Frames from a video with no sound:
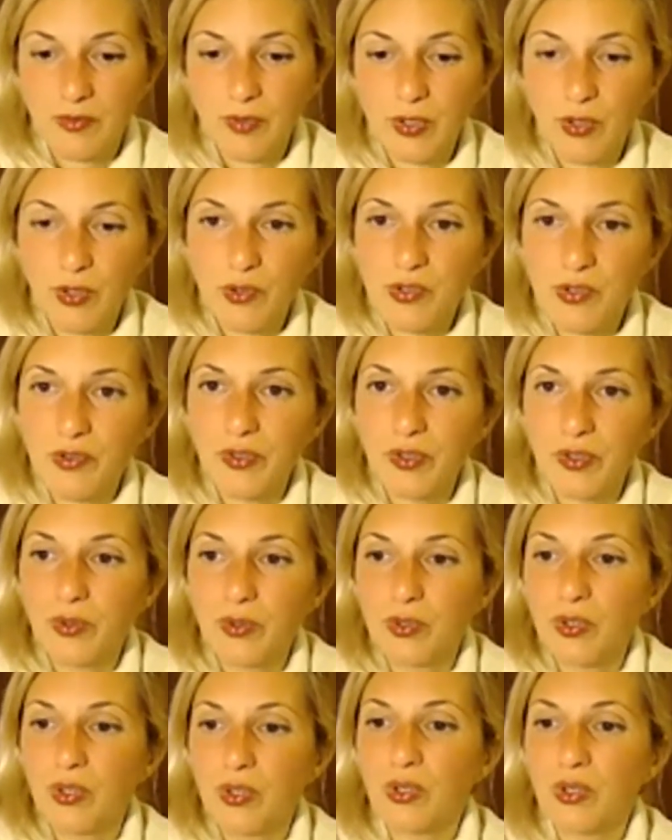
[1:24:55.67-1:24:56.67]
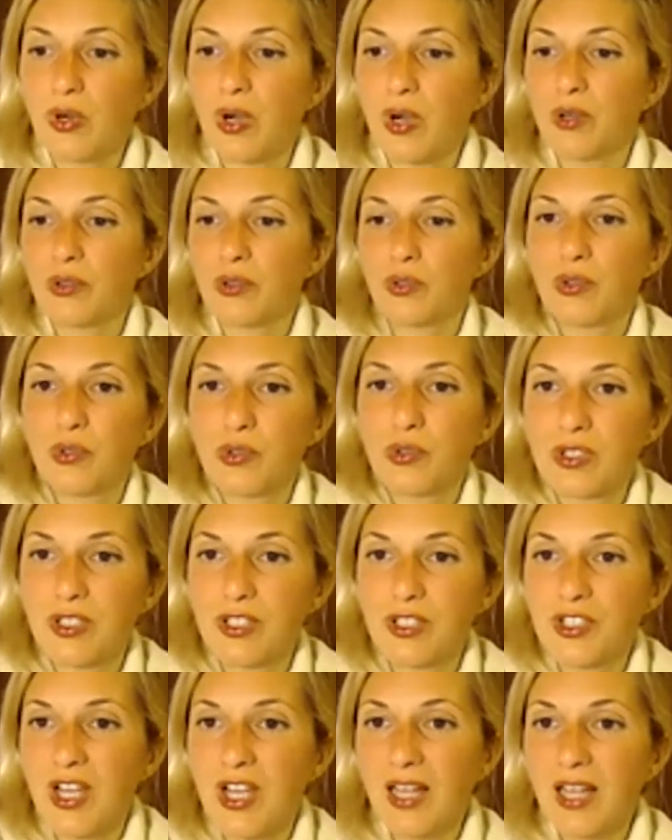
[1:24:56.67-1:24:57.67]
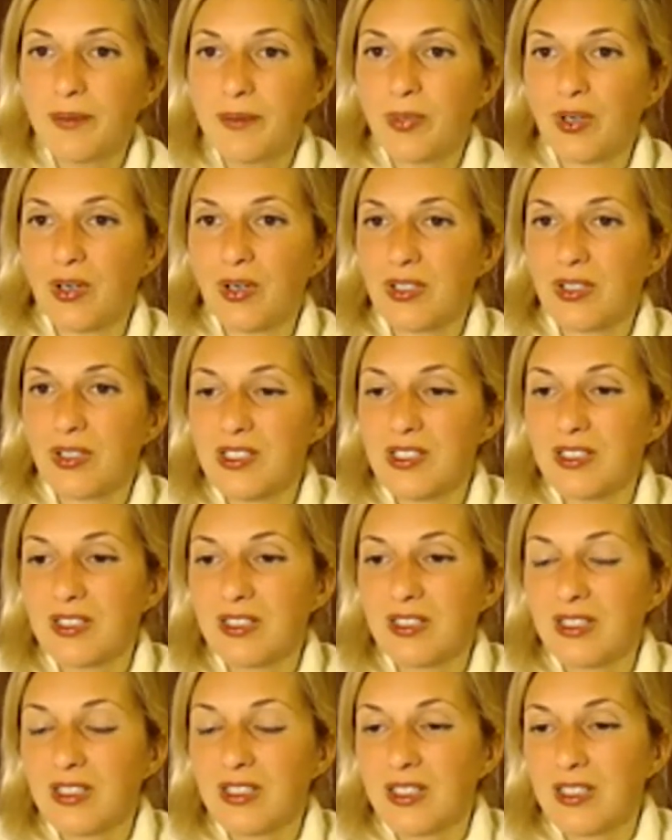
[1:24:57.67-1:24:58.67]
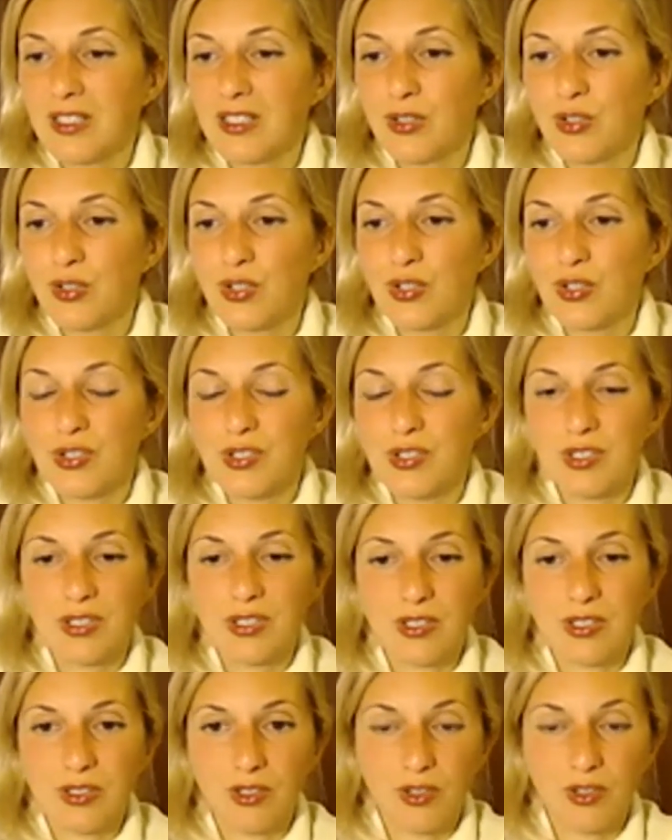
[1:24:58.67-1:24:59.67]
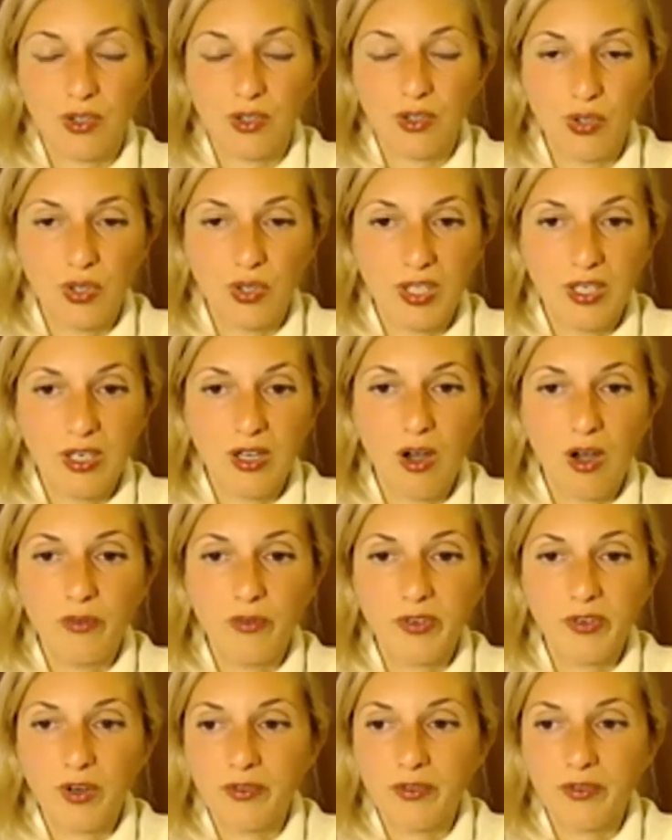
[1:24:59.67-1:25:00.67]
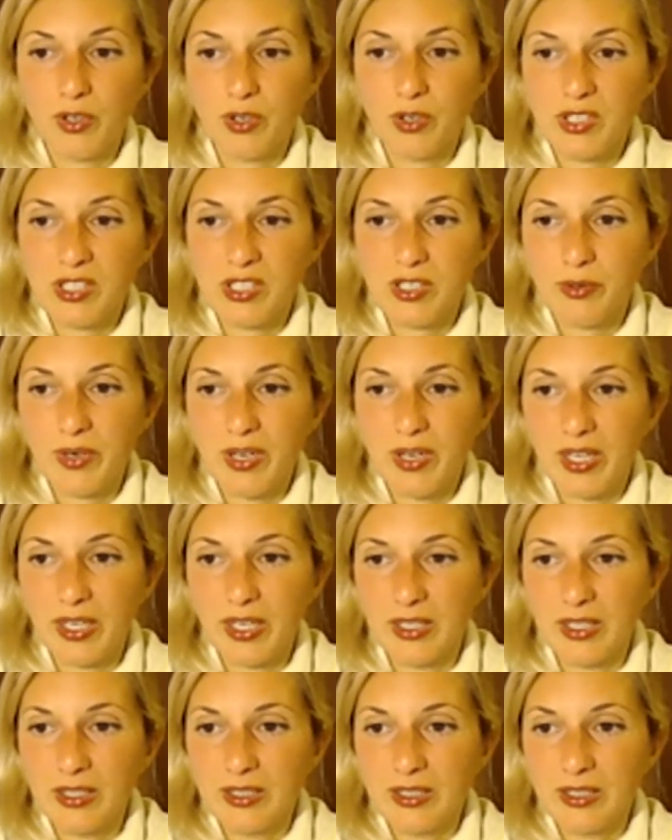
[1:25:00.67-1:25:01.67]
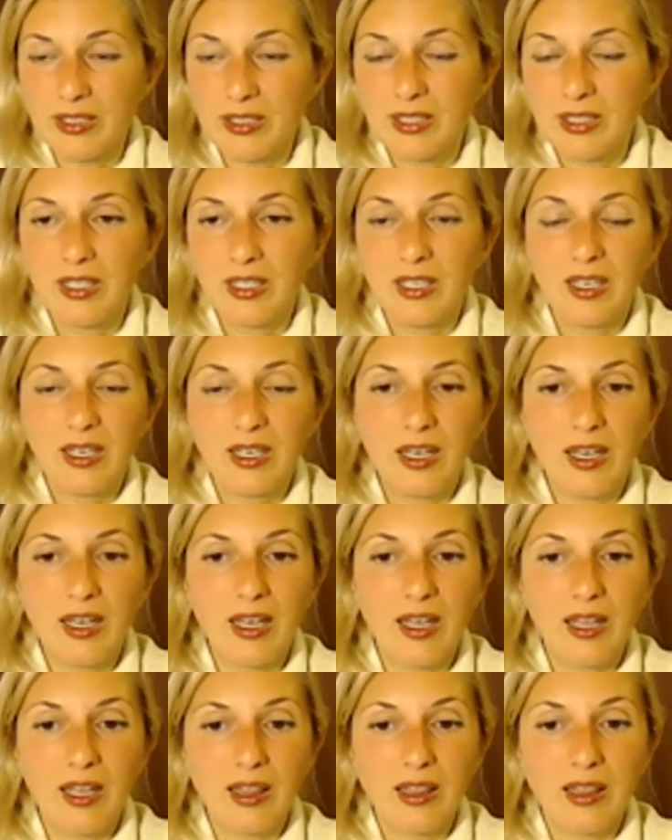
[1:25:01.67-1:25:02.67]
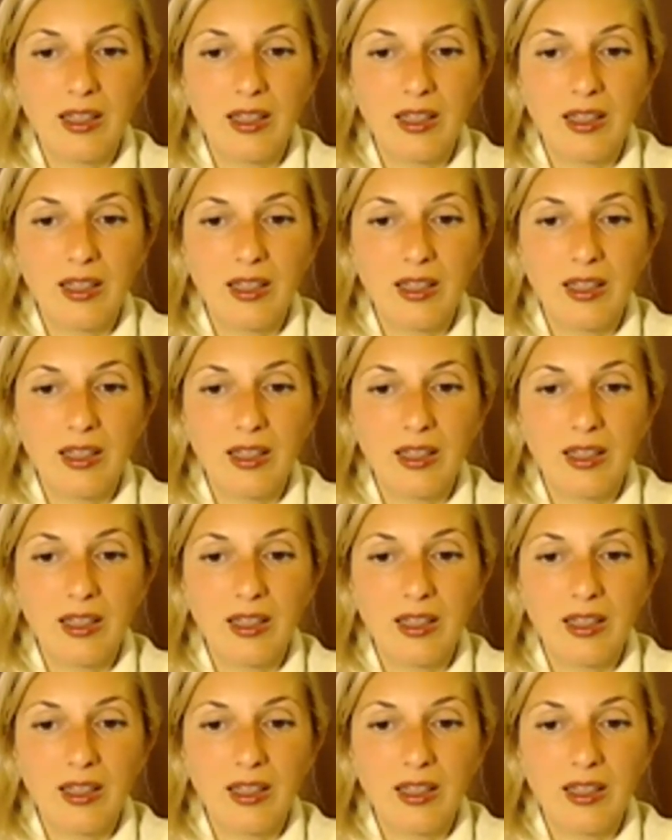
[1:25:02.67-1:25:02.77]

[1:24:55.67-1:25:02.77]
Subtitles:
For those of you who don't know how to use the chat box, you can hover over your screen, and